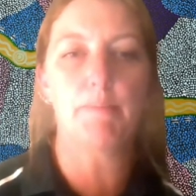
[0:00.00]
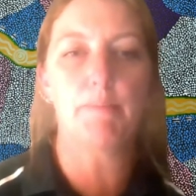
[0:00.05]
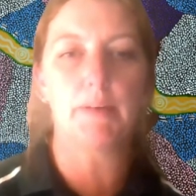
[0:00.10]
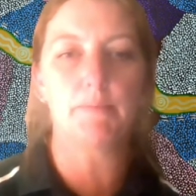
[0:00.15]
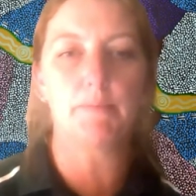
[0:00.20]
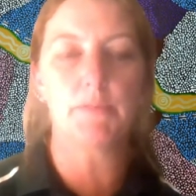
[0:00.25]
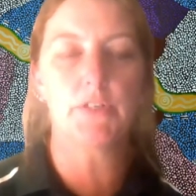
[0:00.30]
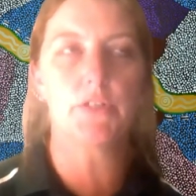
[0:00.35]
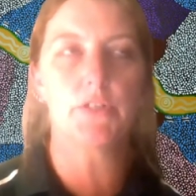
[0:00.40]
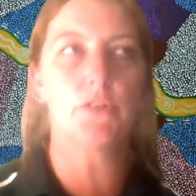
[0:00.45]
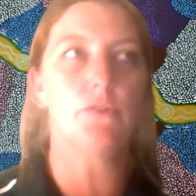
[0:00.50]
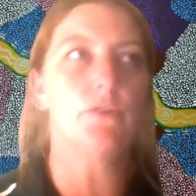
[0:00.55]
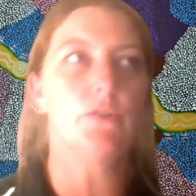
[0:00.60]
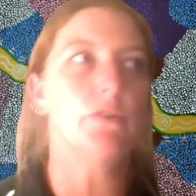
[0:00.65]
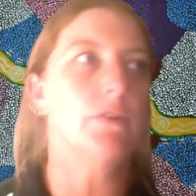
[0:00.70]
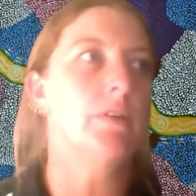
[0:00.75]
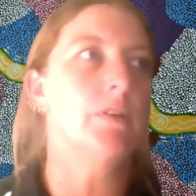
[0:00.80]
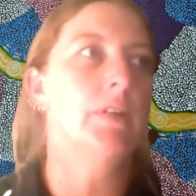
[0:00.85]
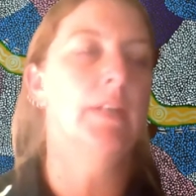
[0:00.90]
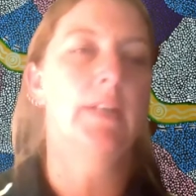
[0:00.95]
but I'm
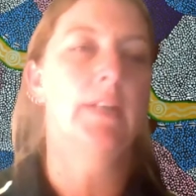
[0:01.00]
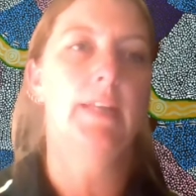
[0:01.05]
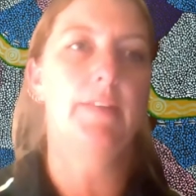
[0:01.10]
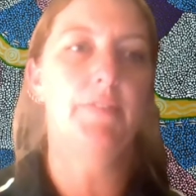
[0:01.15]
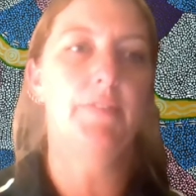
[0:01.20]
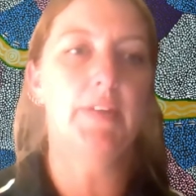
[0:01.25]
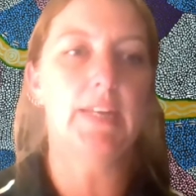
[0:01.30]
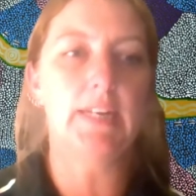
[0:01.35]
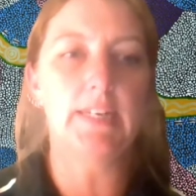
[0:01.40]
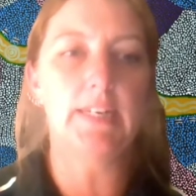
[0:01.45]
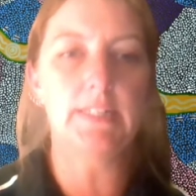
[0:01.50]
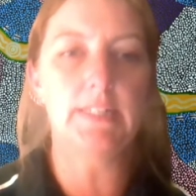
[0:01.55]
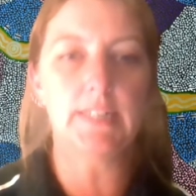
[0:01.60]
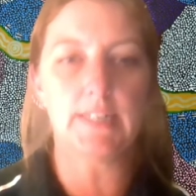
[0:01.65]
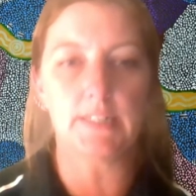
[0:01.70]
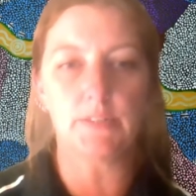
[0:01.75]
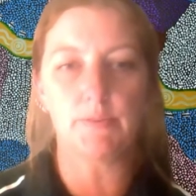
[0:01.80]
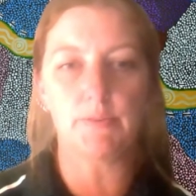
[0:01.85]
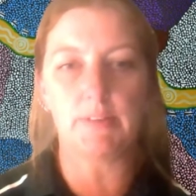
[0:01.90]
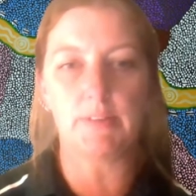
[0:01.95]
sure if you get in
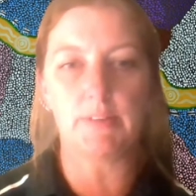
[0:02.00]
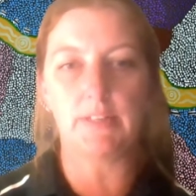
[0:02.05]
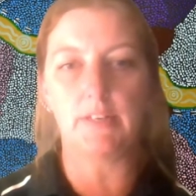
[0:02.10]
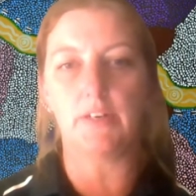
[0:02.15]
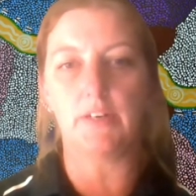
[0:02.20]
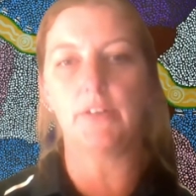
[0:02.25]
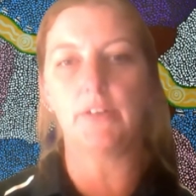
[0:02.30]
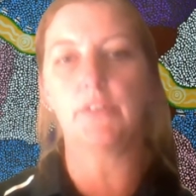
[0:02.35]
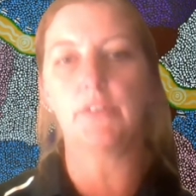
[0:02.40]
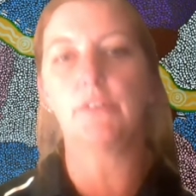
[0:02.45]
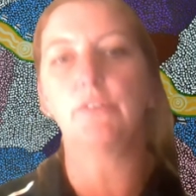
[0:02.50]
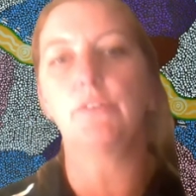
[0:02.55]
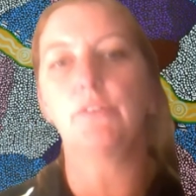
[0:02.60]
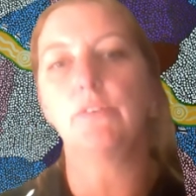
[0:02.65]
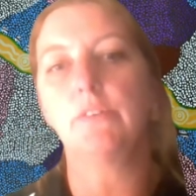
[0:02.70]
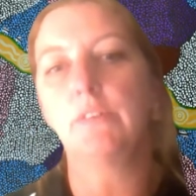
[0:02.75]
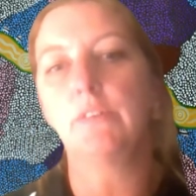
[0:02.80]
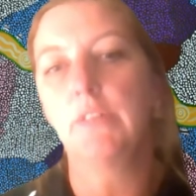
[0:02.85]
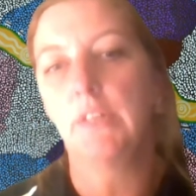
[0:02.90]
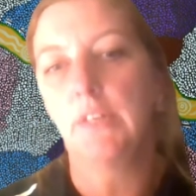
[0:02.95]
touch with your
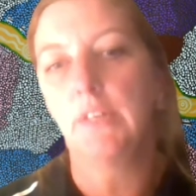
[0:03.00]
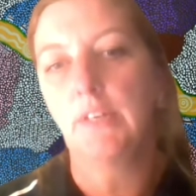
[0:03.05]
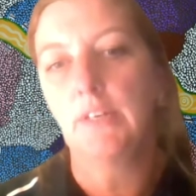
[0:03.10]
local